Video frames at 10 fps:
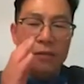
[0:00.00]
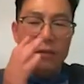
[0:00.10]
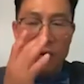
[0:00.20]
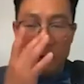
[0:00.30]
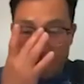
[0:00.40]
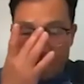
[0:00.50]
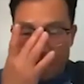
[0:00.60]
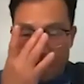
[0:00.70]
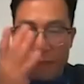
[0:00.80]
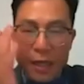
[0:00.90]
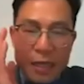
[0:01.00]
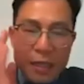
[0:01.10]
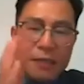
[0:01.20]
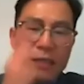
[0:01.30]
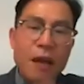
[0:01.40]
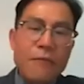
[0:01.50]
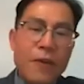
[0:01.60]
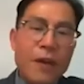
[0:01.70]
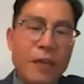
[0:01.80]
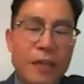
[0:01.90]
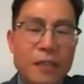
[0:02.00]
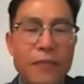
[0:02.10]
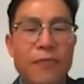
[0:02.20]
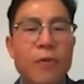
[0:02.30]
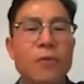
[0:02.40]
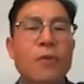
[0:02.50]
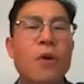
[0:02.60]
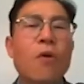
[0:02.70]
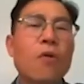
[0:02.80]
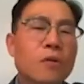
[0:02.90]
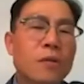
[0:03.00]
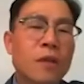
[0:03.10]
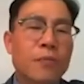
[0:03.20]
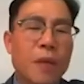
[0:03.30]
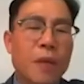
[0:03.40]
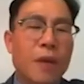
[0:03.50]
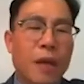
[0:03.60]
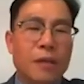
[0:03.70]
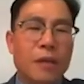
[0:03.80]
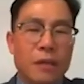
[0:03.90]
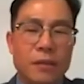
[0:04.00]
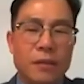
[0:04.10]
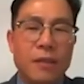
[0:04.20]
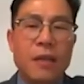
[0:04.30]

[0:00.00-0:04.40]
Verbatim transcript: So it's not very easy for ordinary people like us.